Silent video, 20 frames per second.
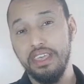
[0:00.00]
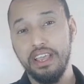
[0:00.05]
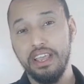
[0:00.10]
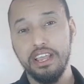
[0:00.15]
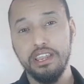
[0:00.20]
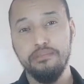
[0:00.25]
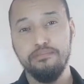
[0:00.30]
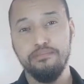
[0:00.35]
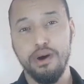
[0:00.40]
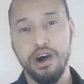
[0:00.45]

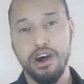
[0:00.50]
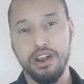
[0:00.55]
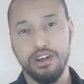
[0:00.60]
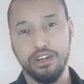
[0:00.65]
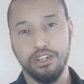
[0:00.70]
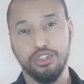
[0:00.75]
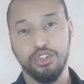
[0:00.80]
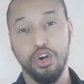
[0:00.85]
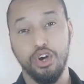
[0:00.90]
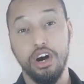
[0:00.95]
second
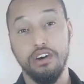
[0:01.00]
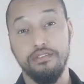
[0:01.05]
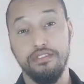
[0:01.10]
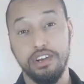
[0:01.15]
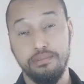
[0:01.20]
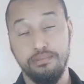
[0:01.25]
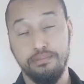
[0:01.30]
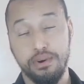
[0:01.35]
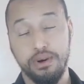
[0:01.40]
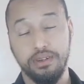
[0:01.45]
part
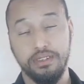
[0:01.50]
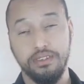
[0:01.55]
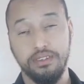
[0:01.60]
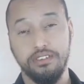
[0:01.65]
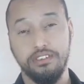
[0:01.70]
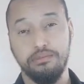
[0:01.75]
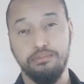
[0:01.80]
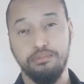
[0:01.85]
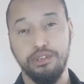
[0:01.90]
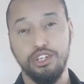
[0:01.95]
of
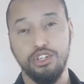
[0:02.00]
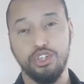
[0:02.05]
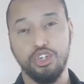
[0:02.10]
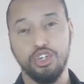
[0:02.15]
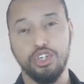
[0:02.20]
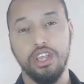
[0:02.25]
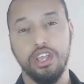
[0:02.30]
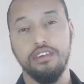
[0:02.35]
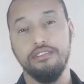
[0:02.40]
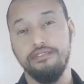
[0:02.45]
reported
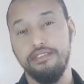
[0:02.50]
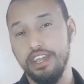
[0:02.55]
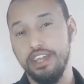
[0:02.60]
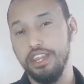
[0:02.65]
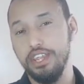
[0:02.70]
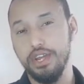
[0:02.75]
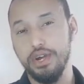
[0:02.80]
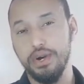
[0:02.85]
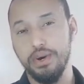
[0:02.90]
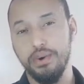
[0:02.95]
speech
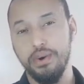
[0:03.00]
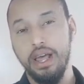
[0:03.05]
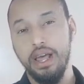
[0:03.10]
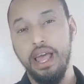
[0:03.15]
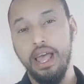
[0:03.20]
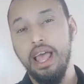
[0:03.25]
video.